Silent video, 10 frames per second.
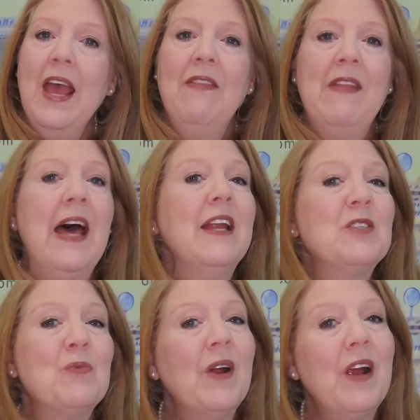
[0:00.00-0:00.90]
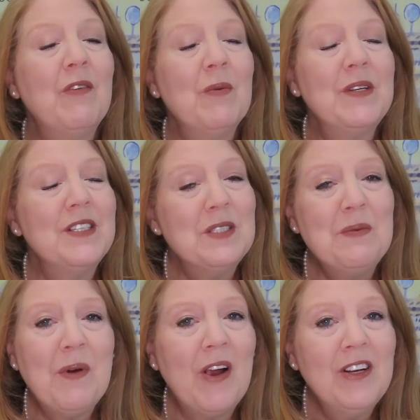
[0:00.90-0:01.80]
and that is where everyone
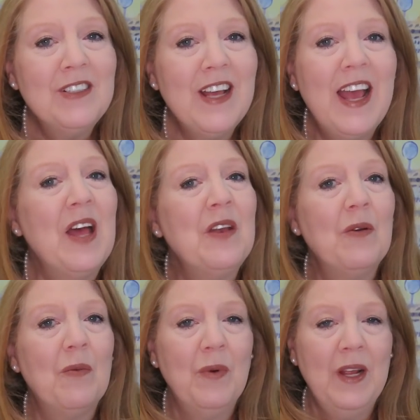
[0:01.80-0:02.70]
disembarked and